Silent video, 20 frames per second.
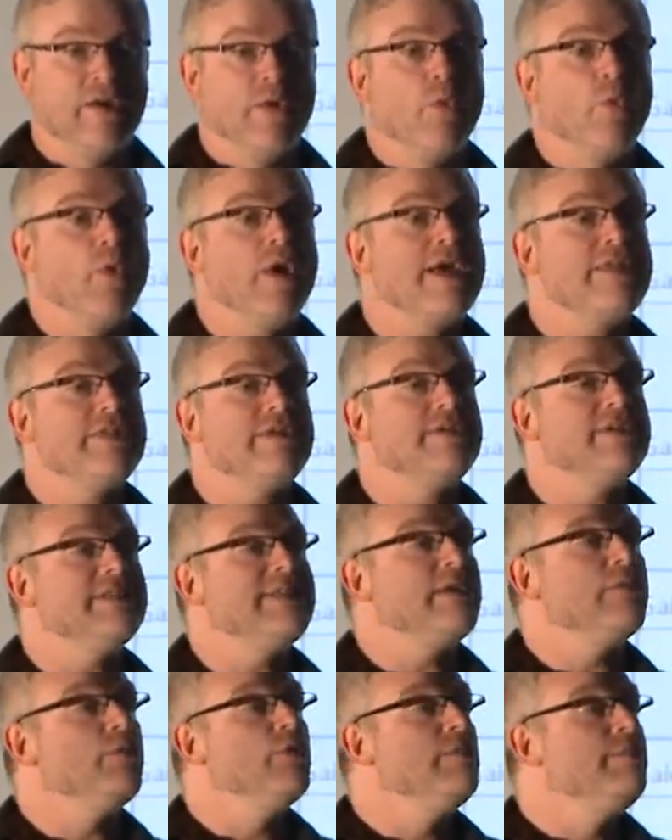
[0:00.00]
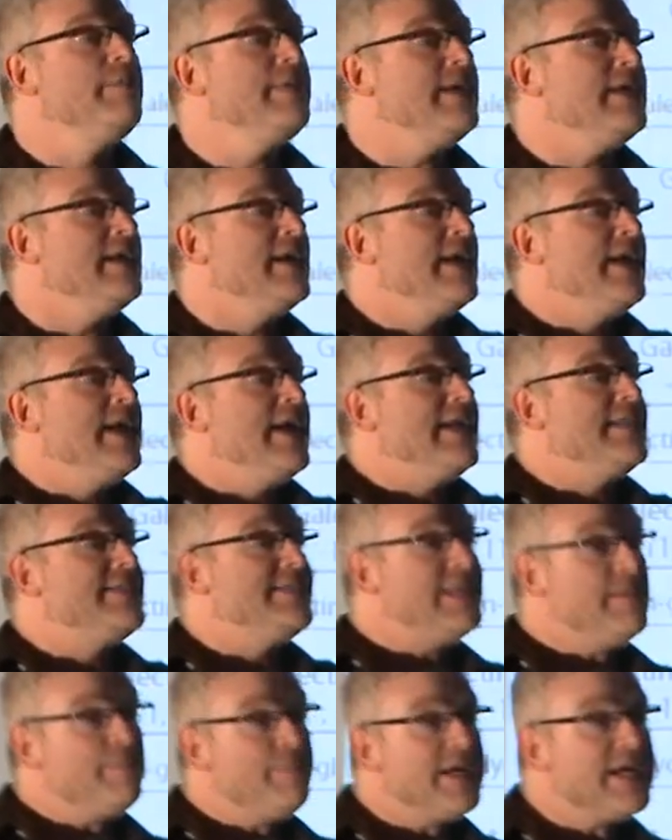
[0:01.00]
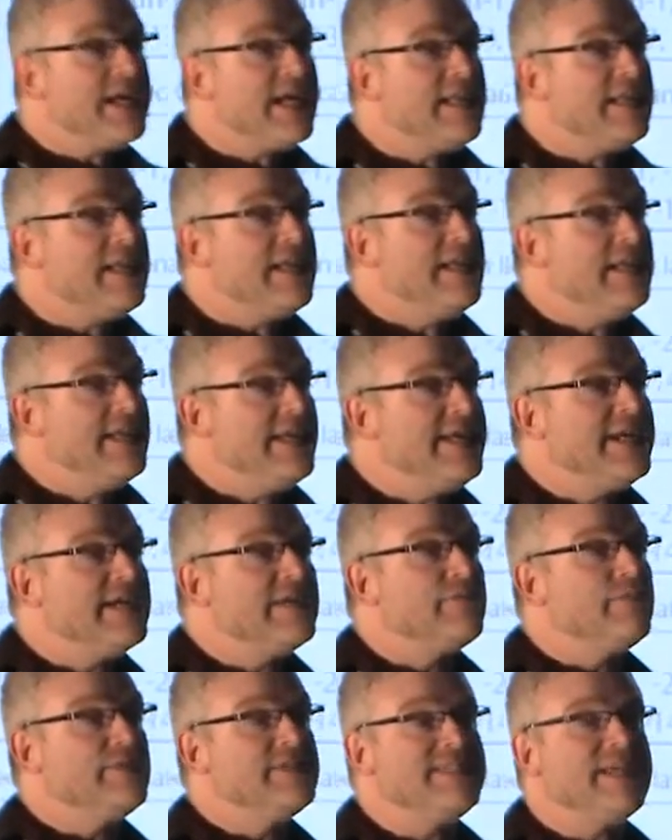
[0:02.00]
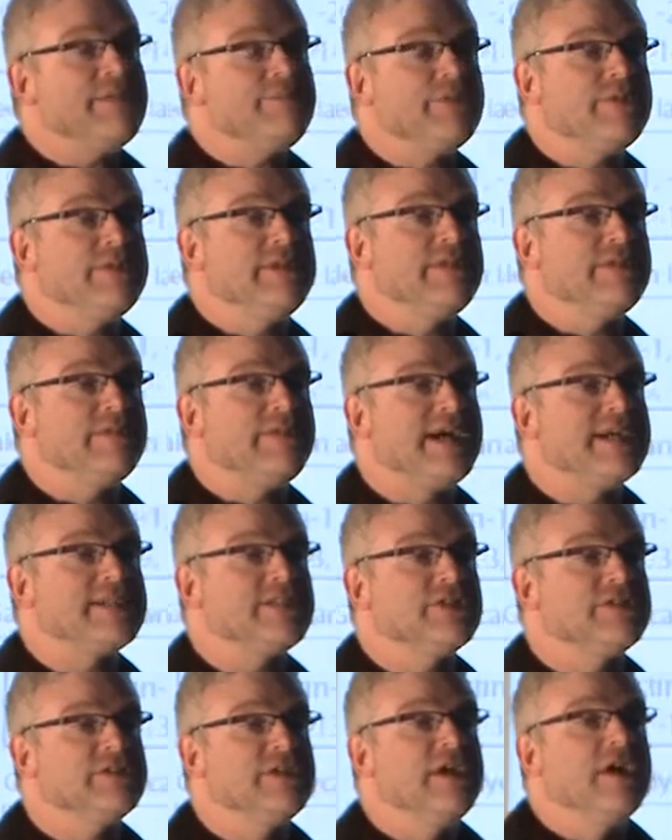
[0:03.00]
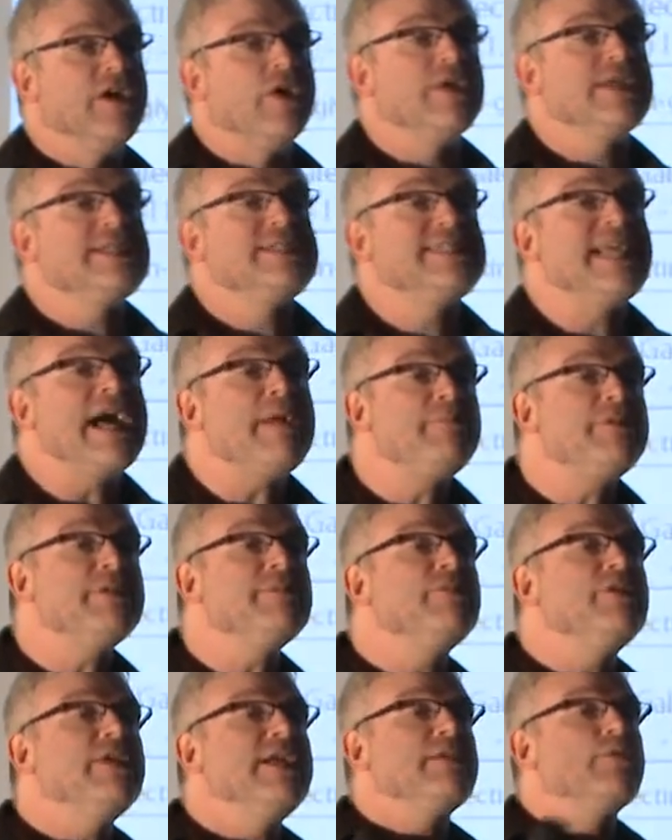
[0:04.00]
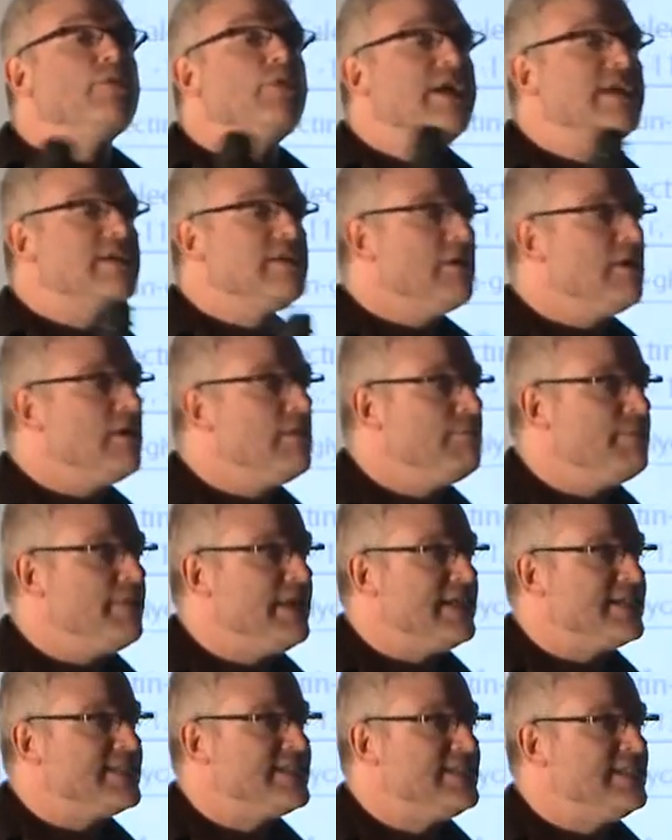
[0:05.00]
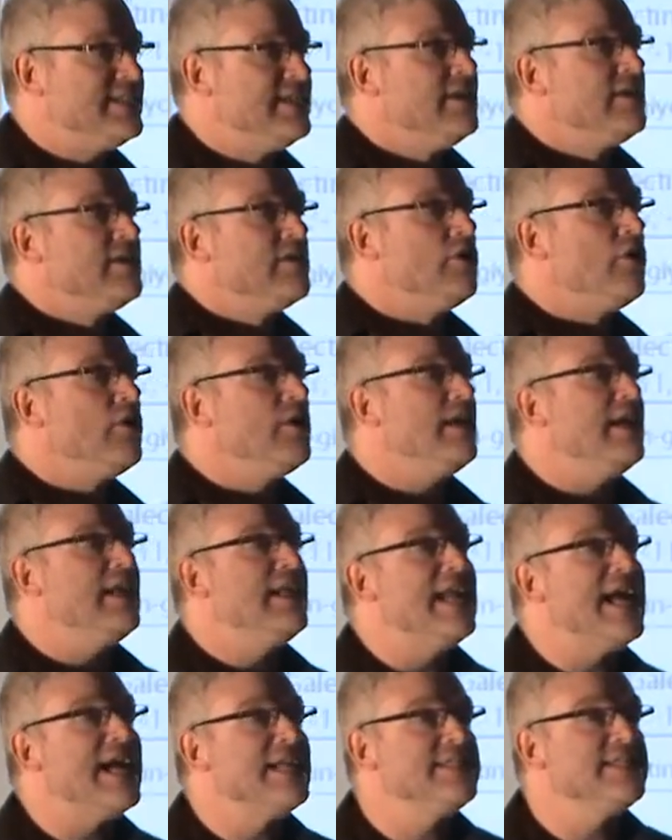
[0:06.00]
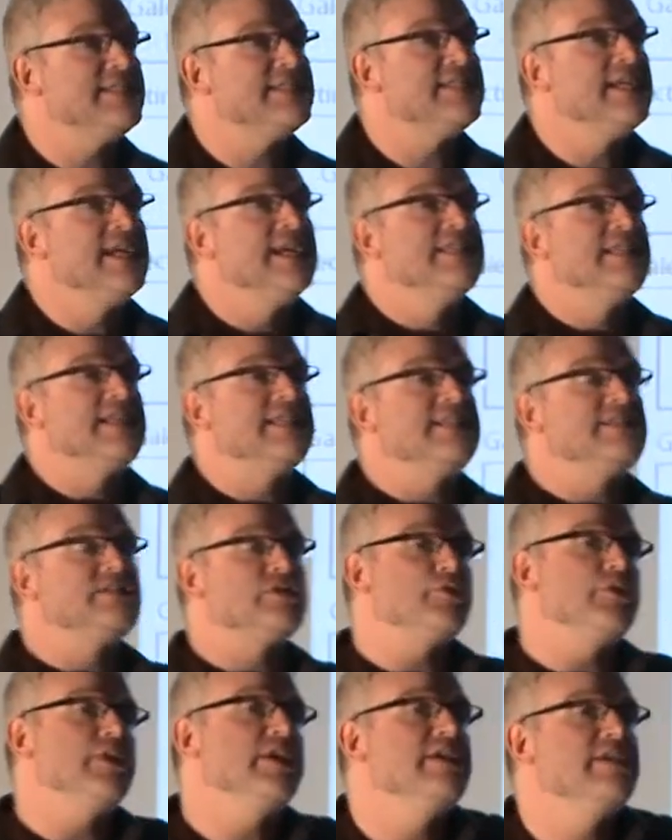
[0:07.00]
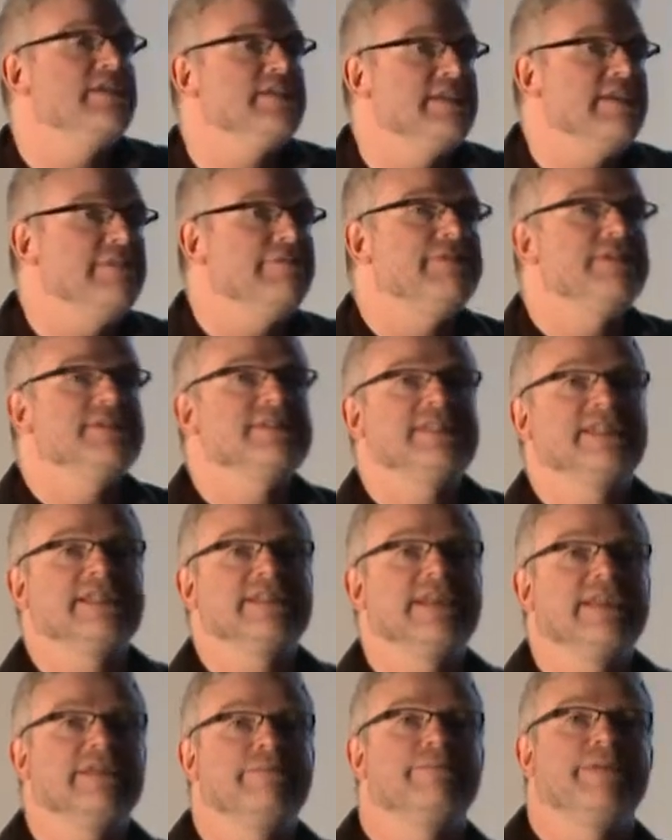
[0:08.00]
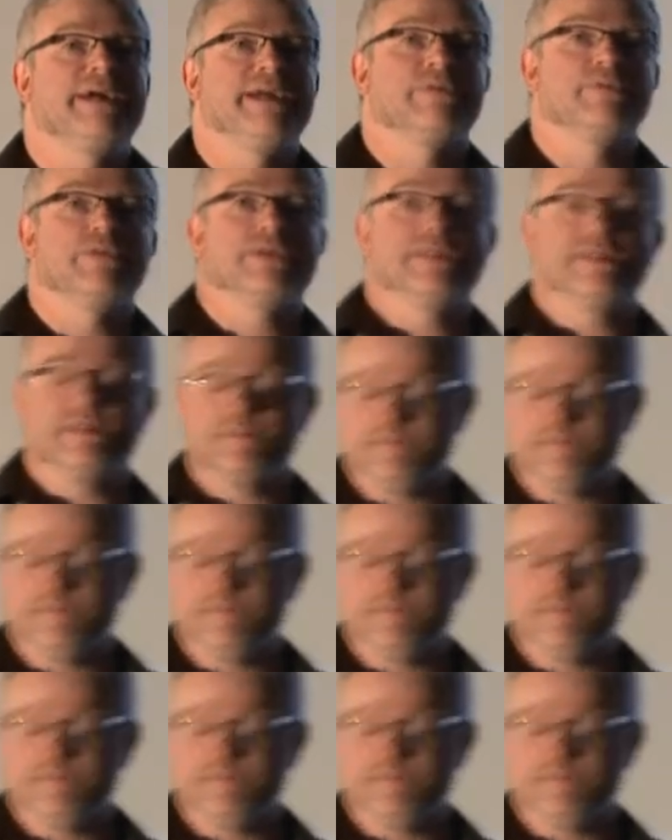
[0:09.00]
whether there will be a typical ligand-receptor interaction or a supramolecular complex called lattice that is triggering different signaling pathways.